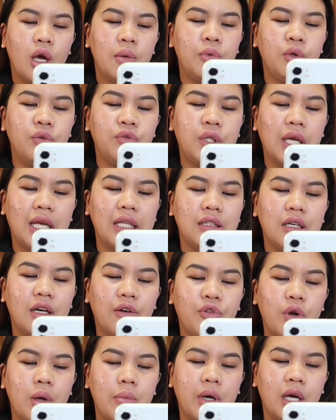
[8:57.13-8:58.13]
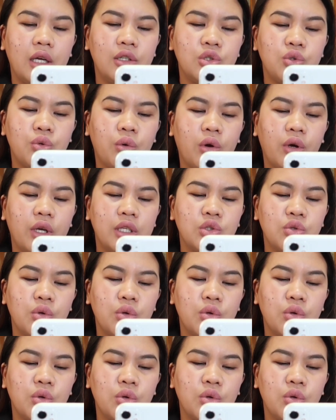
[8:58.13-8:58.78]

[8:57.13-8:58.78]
move data from Android.